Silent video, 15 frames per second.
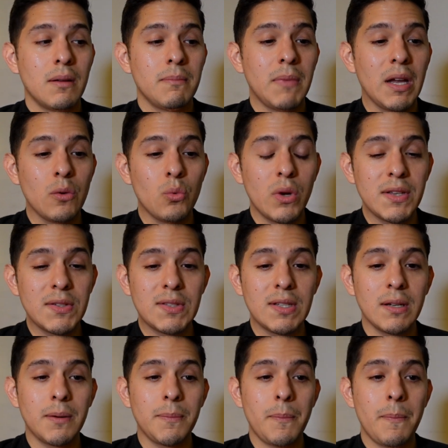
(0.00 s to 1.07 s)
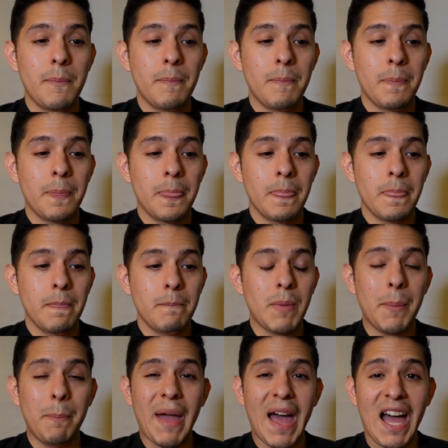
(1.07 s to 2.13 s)
my wisdom,
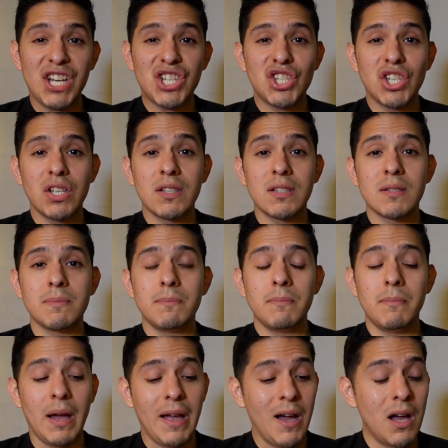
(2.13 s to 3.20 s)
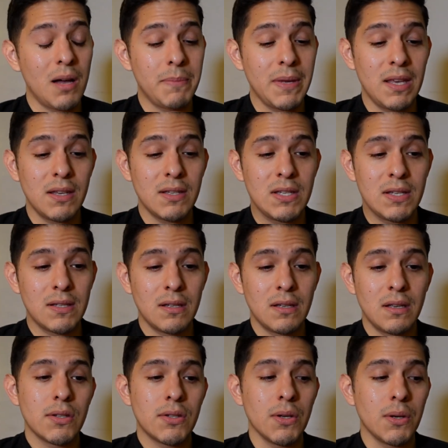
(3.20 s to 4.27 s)
my passions, my hobbies.
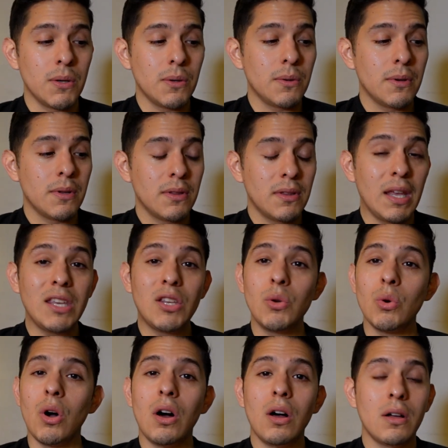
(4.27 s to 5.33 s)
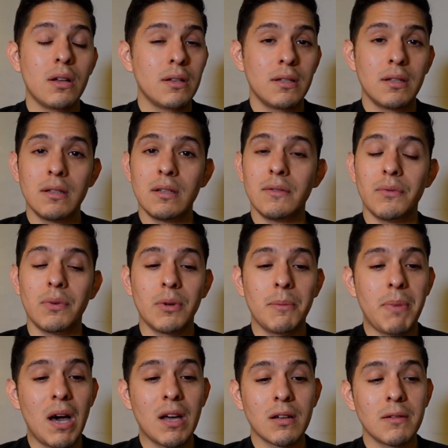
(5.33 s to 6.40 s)
So thank you all from the
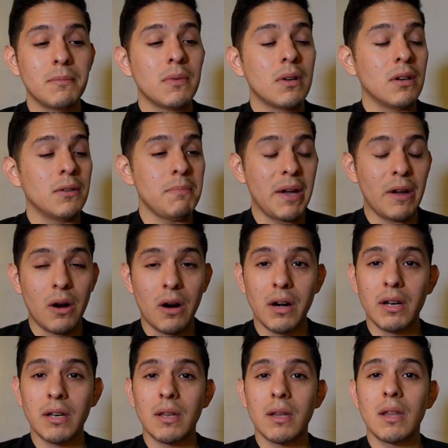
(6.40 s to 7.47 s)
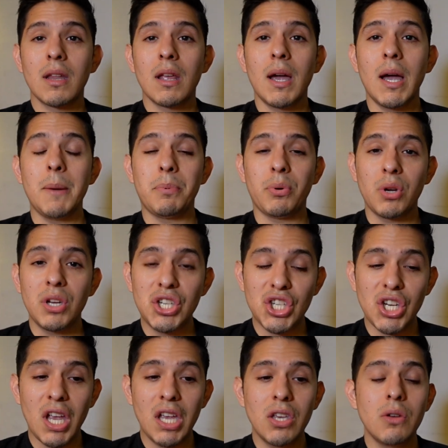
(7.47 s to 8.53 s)
bottom of my heart. I
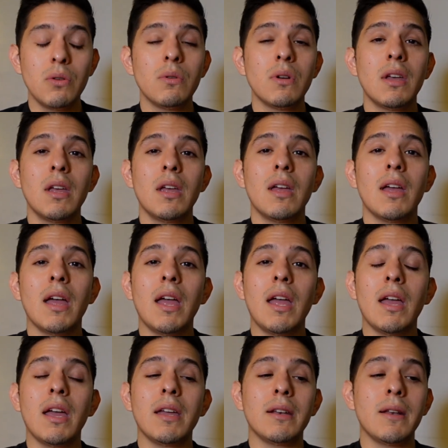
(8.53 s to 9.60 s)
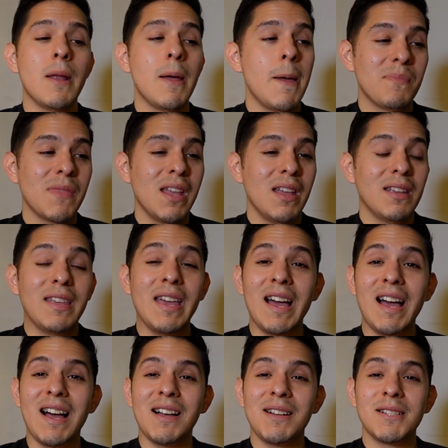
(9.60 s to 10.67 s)
appreciate you. And
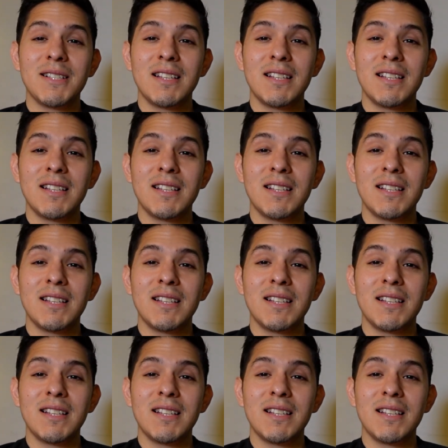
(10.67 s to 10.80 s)
yeah,